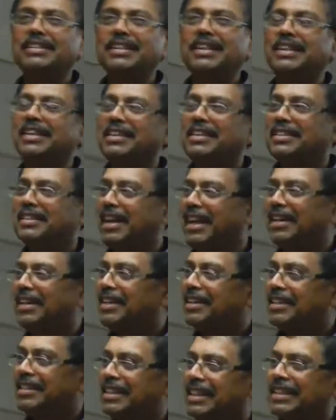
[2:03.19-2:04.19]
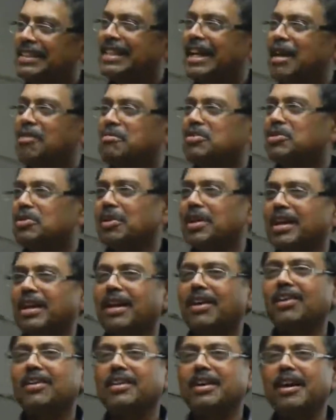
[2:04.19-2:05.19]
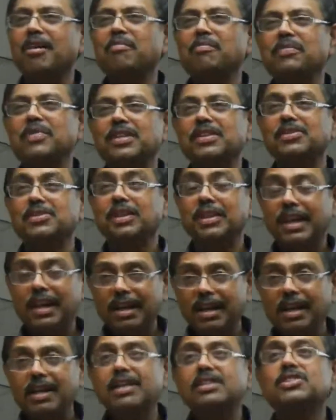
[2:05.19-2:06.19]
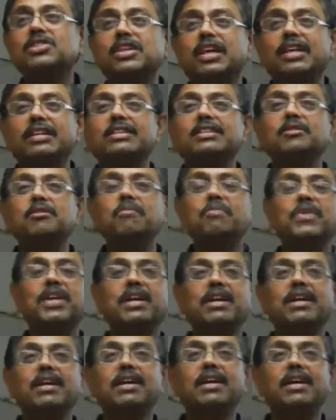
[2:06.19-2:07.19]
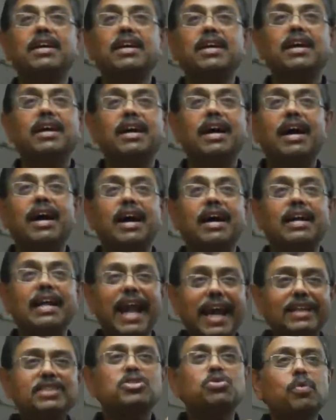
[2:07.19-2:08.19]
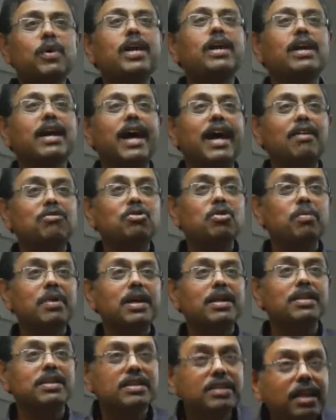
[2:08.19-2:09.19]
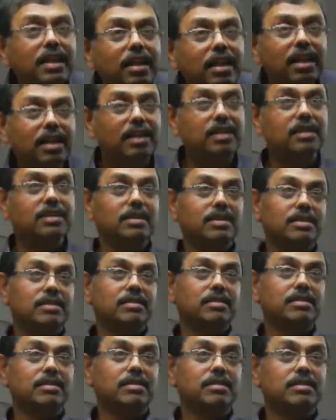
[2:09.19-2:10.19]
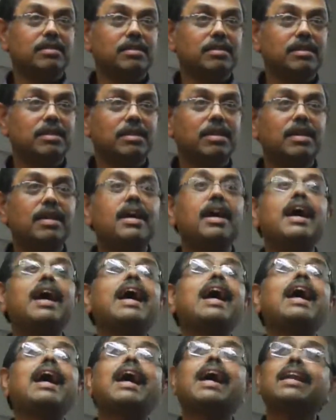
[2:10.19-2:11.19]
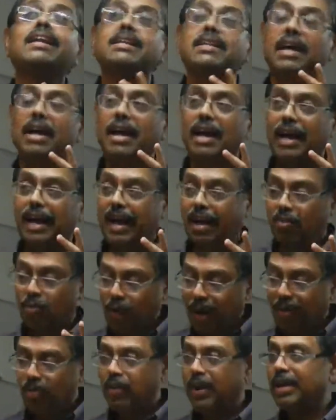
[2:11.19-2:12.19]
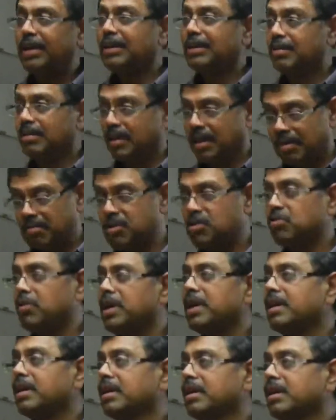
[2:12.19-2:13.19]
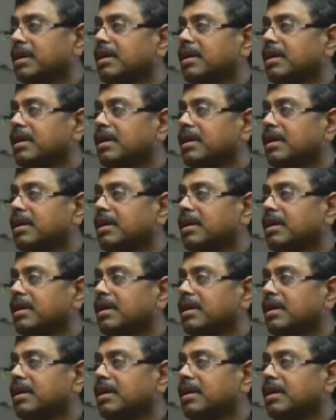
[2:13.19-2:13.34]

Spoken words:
and he is writing his exam, so he cannot come. So then Erdos says, next week I have to be in Sydney, and I have 1 week in between.